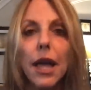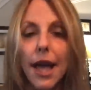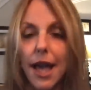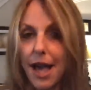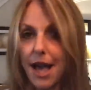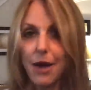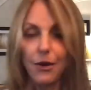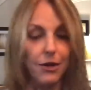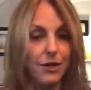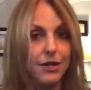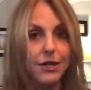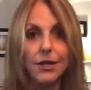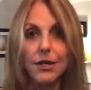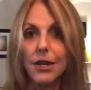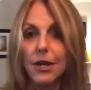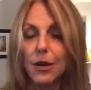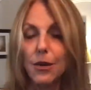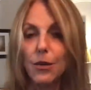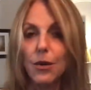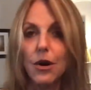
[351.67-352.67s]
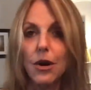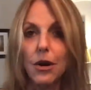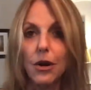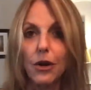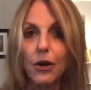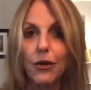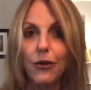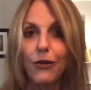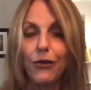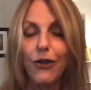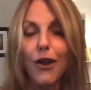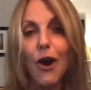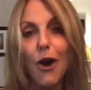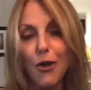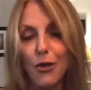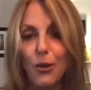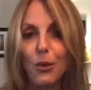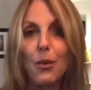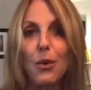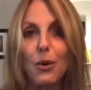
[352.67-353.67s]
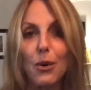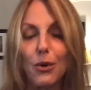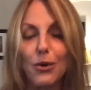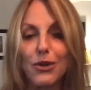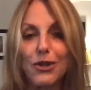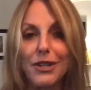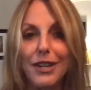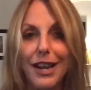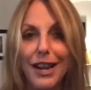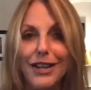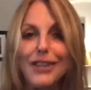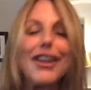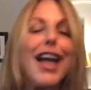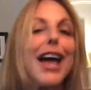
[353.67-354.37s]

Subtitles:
How does this going to work on the world stage?